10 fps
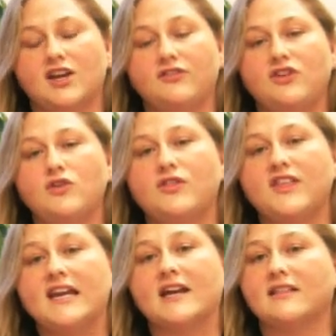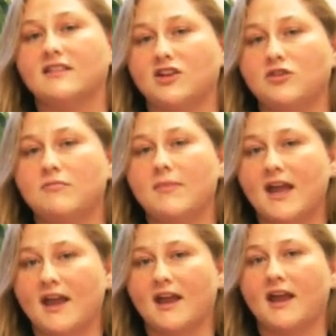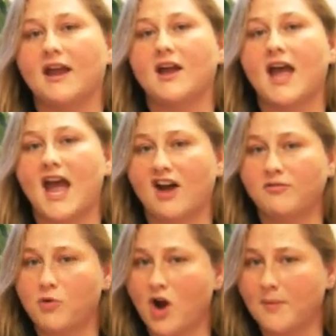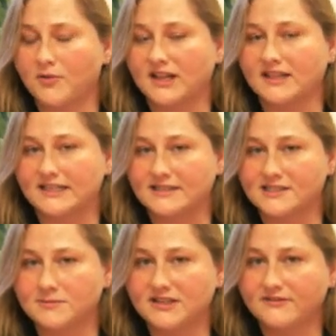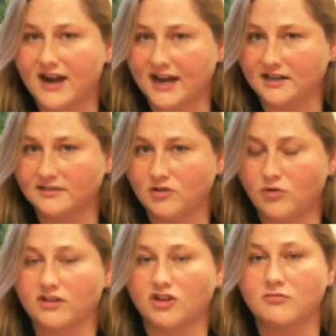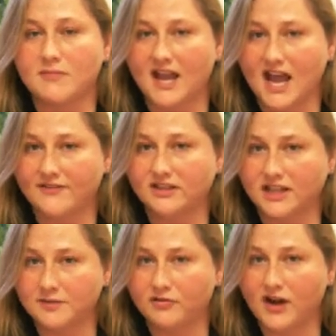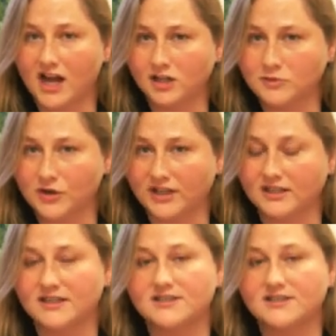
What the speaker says: If you think that you may have property that needs to be divided or that you may have a claim for alimony,